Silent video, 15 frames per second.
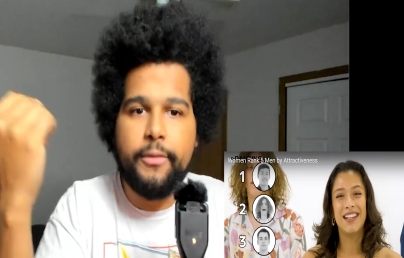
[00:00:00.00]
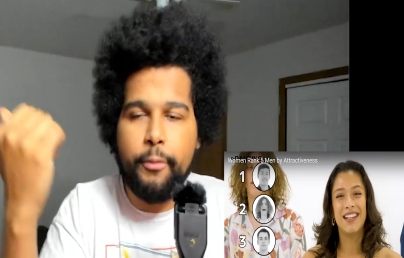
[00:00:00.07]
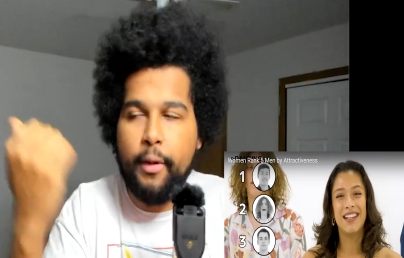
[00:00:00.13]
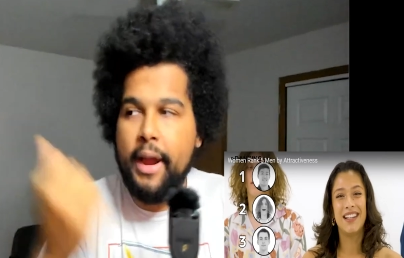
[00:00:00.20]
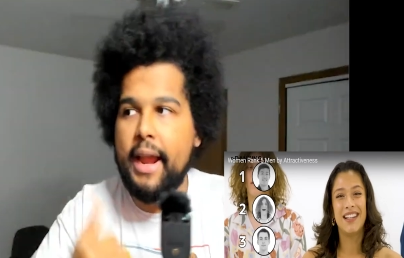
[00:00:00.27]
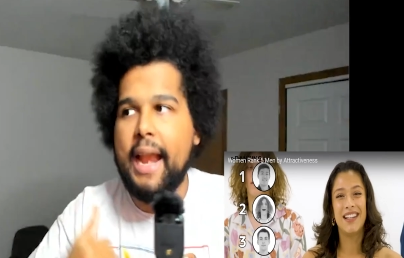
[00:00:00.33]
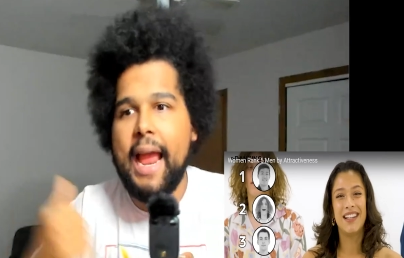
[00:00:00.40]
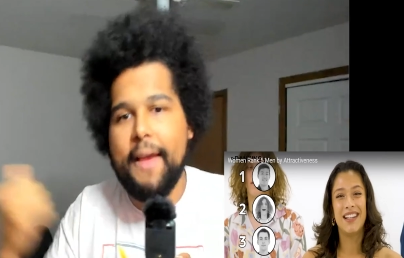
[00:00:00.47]

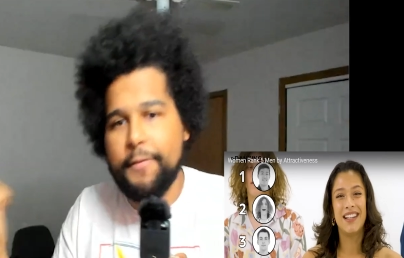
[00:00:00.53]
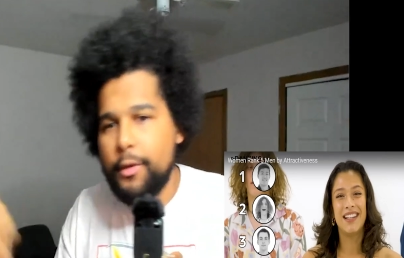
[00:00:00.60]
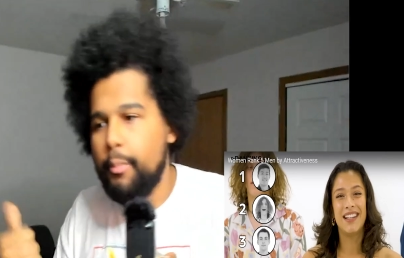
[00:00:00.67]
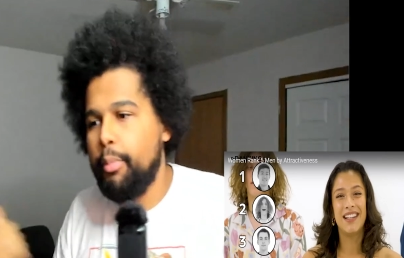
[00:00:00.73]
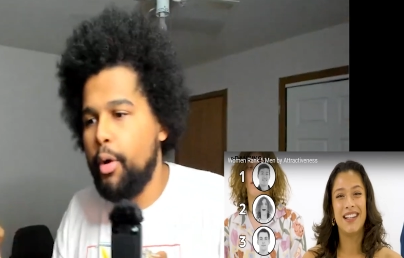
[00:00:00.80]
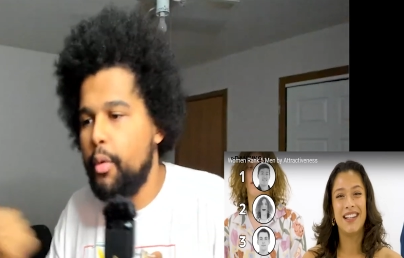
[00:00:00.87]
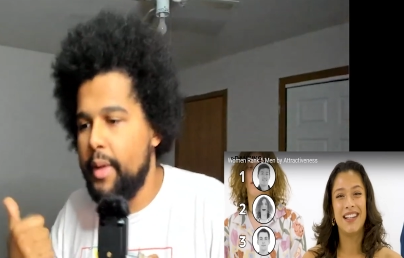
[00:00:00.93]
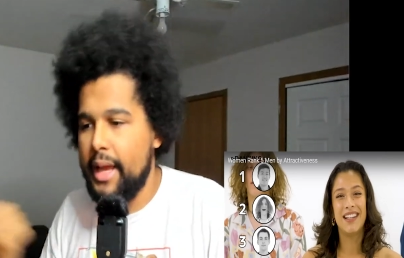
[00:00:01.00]
Speaker 1: friend after
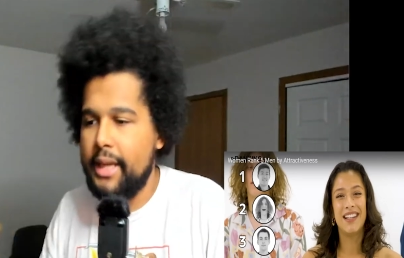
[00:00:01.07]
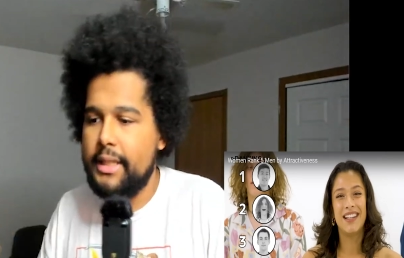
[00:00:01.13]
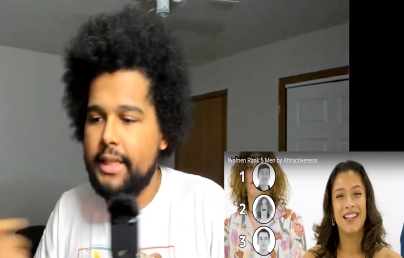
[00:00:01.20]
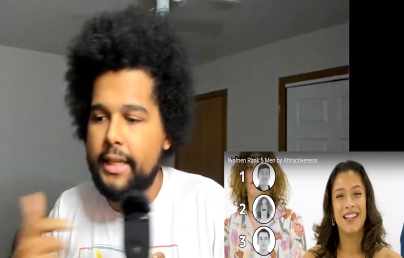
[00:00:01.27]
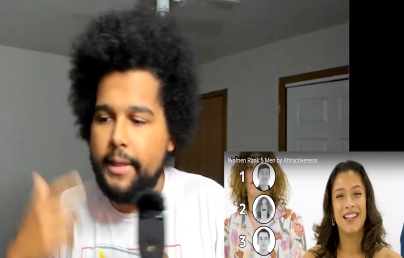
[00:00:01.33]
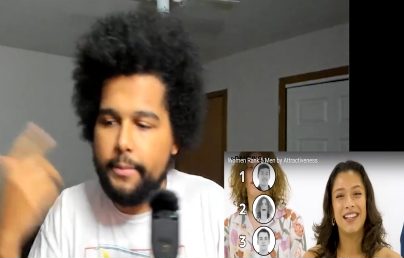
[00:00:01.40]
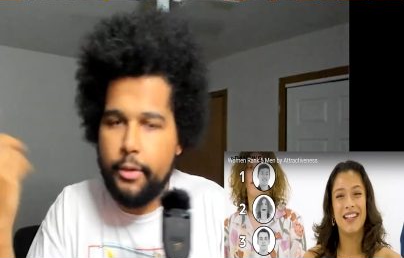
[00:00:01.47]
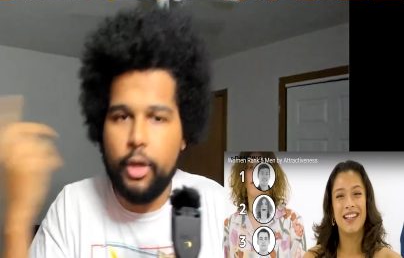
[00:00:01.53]
bro next to
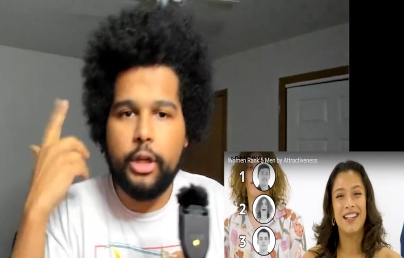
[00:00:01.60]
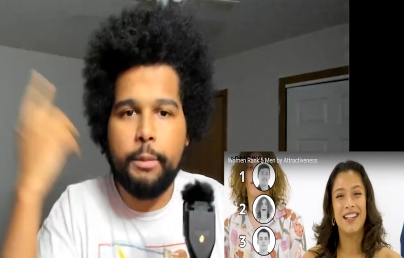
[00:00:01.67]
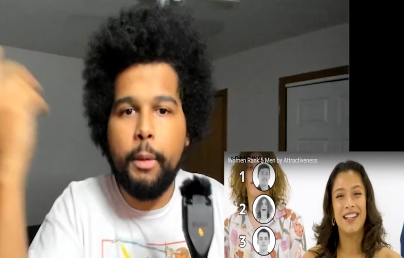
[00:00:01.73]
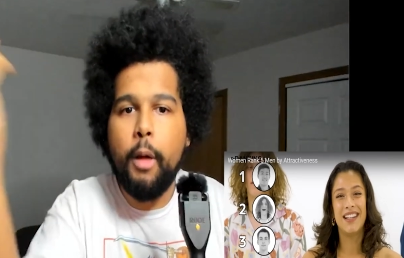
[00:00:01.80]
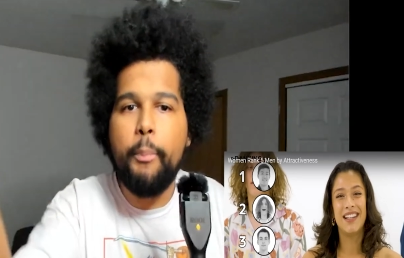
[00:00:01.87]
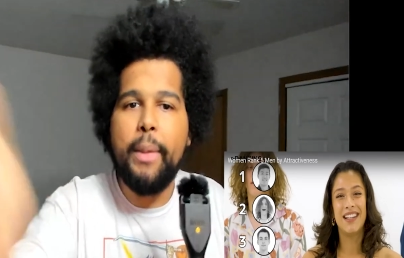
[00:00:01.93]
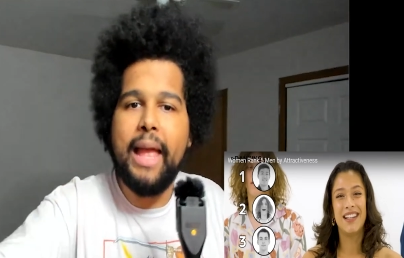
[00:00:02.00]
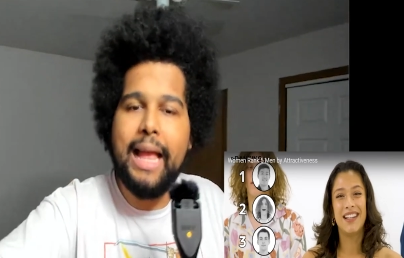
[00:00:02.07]
him talked
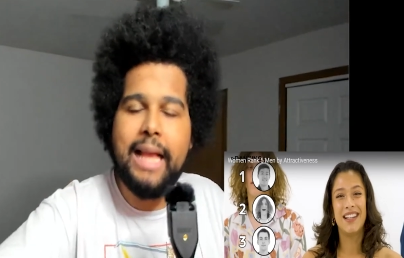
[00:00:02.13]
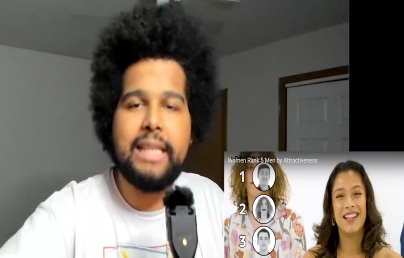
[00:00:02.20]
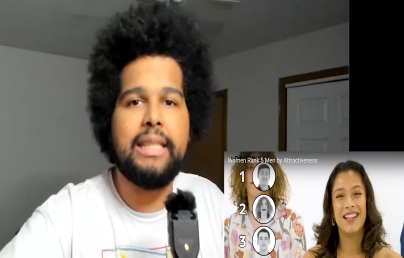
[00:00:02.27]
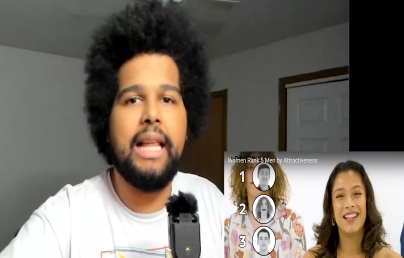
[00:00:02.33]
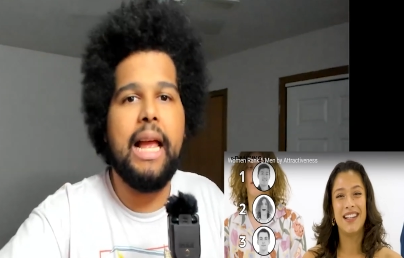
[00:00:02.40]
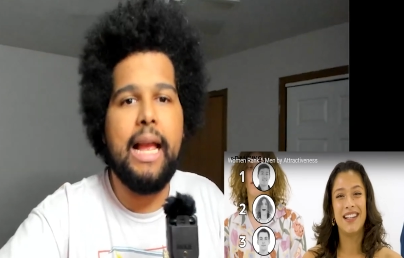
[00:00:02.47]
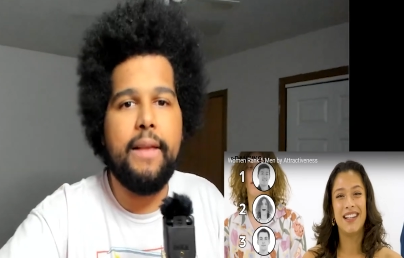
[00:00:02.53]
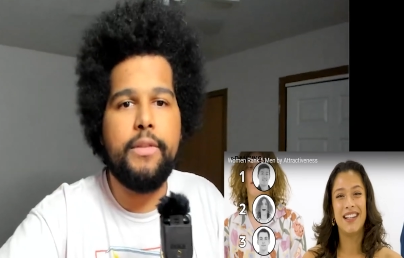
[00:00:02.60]
about past
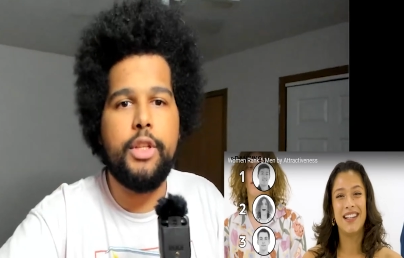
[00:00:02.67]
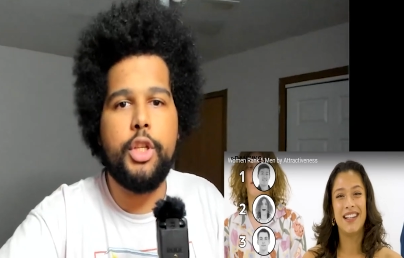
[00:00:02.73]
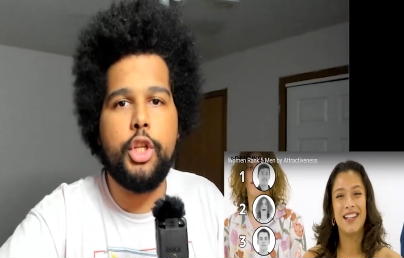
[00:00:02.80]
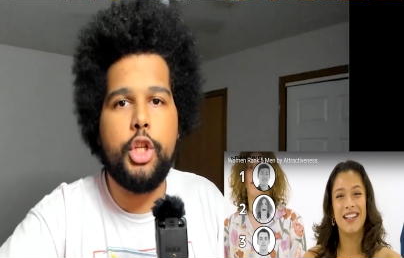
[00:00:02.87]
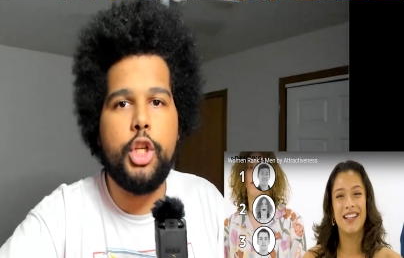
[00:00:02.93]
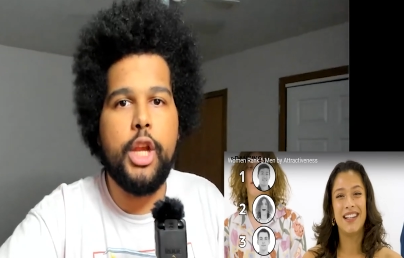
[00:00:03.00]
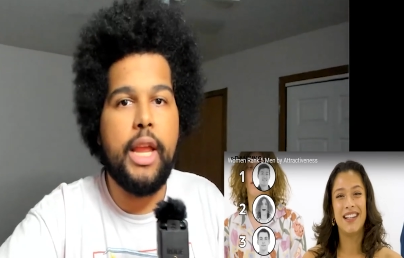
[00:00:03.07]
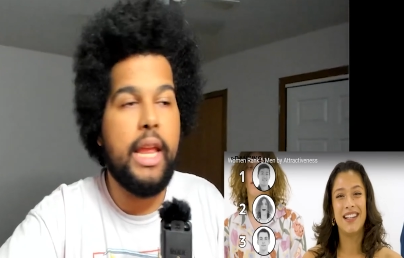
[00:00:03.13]
lives and
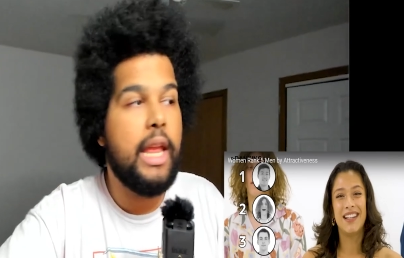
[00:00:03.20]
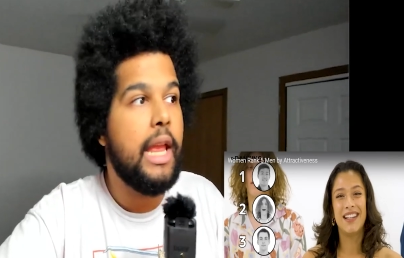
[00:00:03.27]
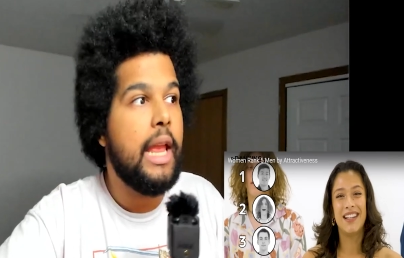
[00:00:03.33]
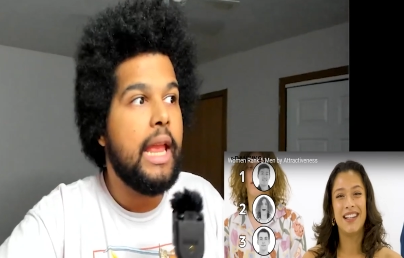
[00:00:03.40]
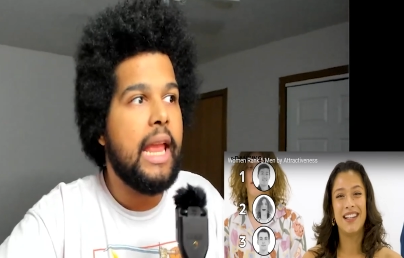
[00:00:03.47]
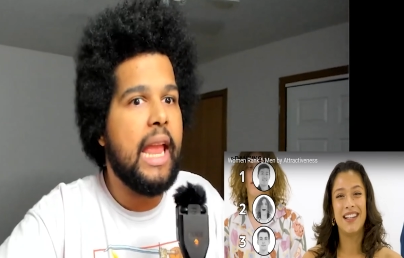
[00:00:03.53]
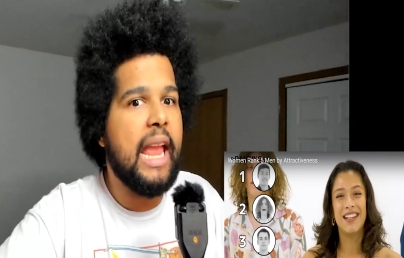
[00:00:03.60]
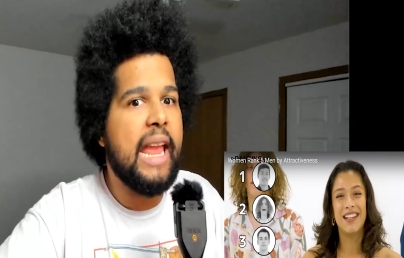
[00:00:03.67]
shit,
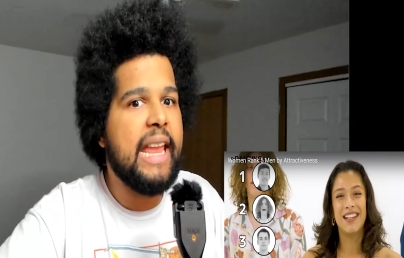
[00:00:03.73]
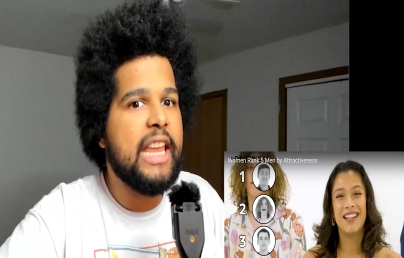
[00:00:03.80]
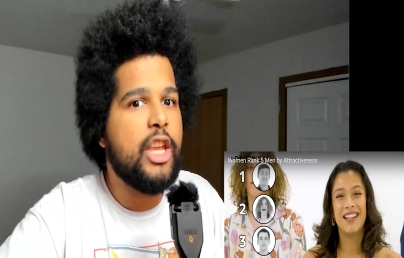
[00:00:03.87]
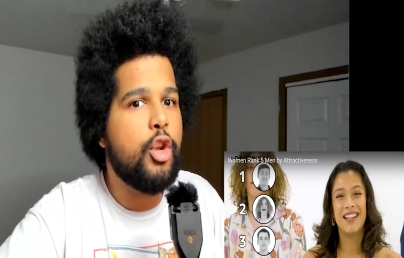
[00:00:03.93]
and he